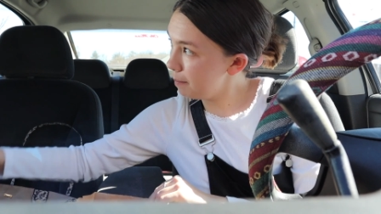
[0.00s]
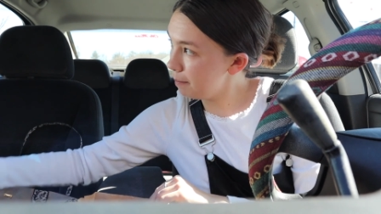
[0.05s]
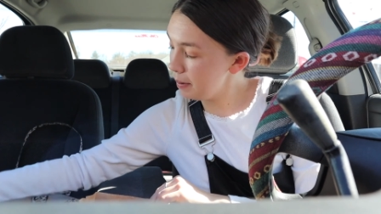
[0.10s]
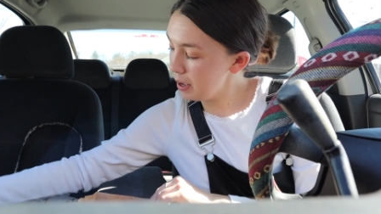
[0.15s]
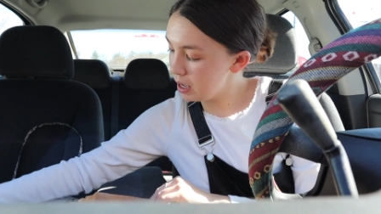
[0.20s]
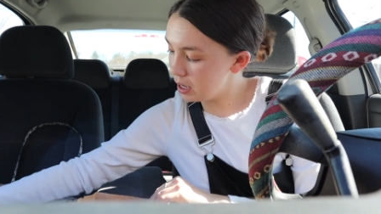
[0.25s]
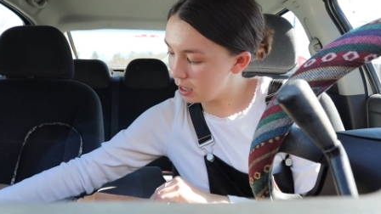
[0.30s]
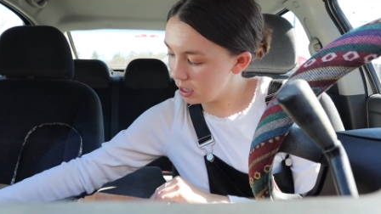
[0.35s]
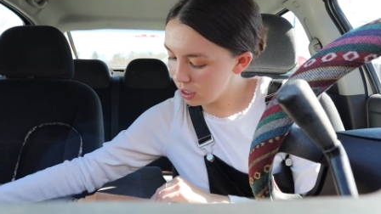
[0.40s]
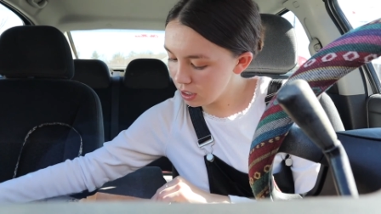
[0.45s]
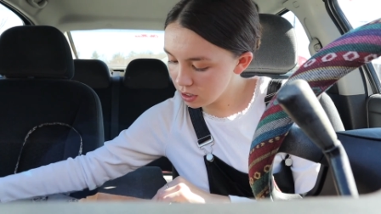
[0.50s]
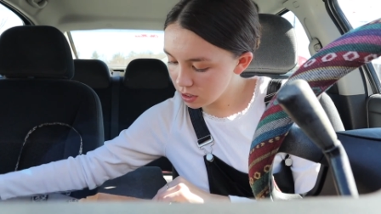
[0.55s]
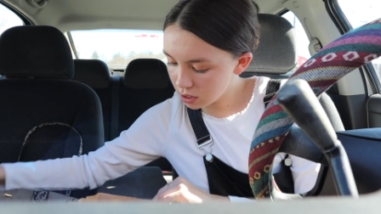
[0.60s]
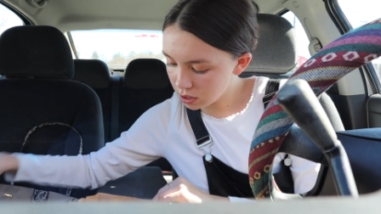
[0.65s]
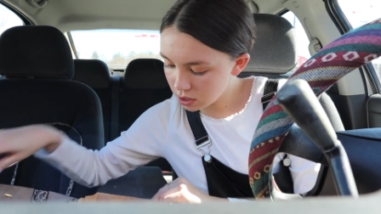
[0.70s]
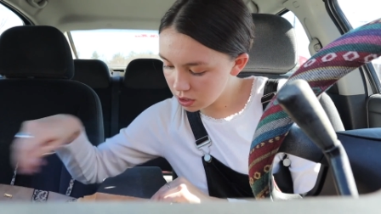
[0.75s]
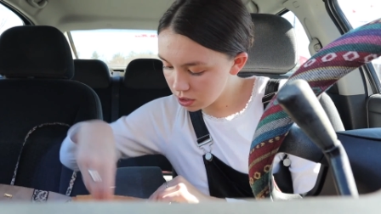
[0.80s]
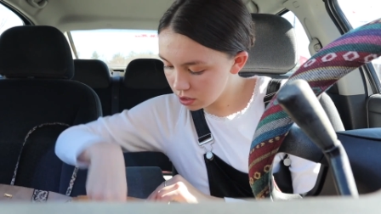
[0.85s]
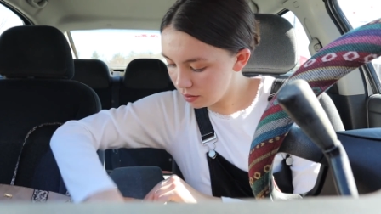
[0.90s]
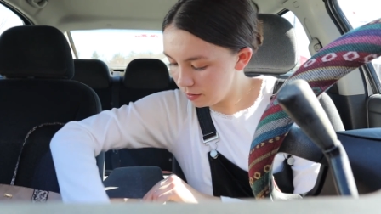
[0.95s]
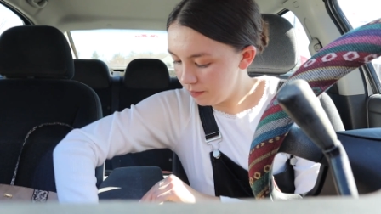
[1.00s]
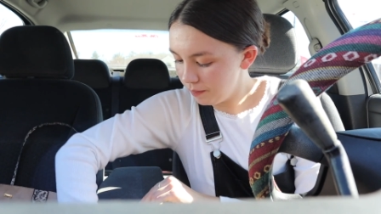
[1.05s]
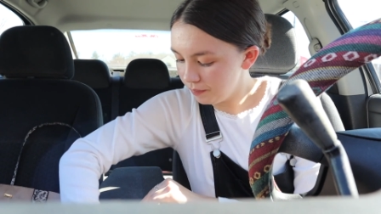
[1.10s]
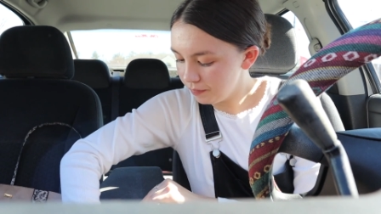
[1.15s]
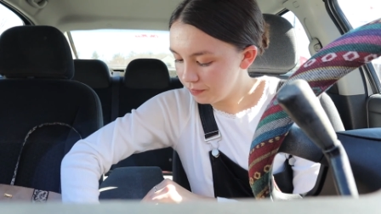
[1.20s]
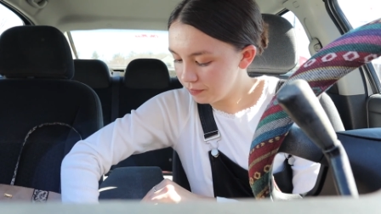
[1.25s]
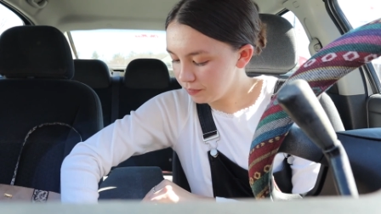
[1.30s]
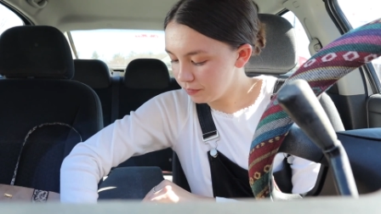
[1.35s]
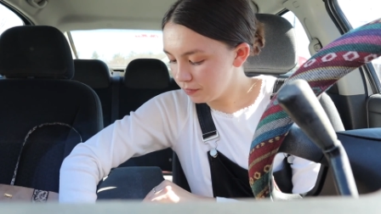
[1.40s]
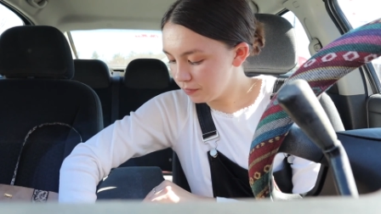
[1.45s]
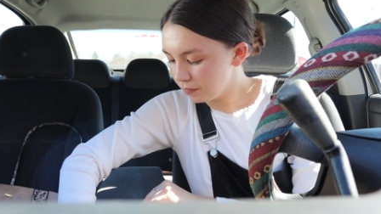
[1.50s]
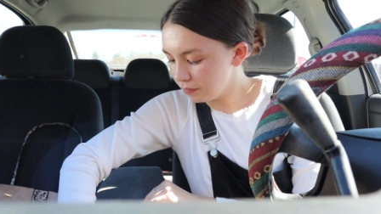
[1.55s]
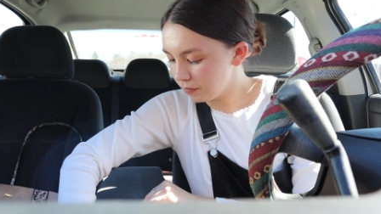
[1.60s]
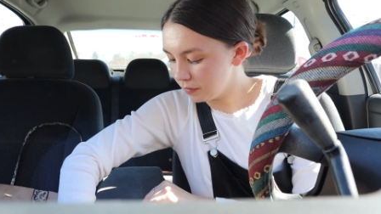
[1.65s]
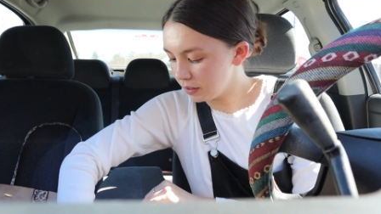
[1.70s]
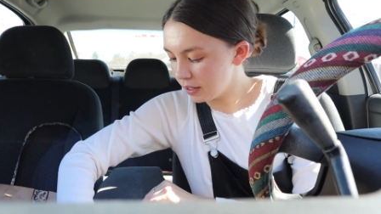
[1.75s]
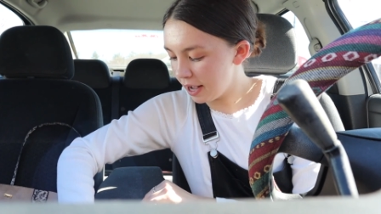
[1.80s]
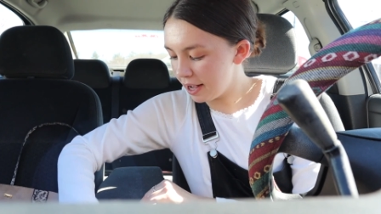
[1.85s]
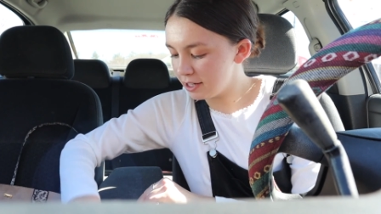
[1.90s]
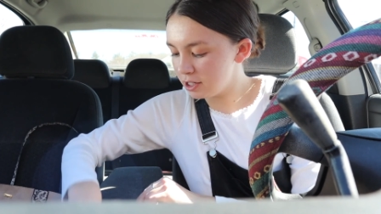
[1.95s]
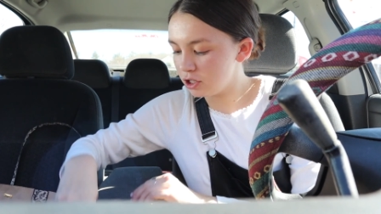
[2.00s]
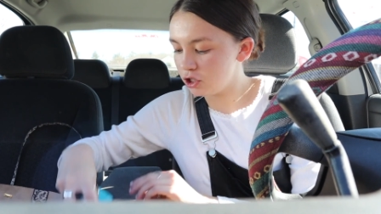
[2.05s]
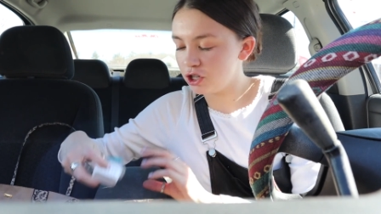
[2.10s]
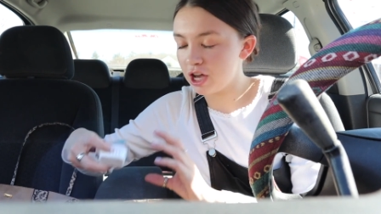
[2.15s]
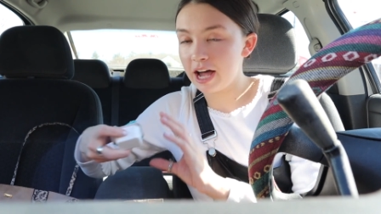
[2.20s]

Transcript: But Guys,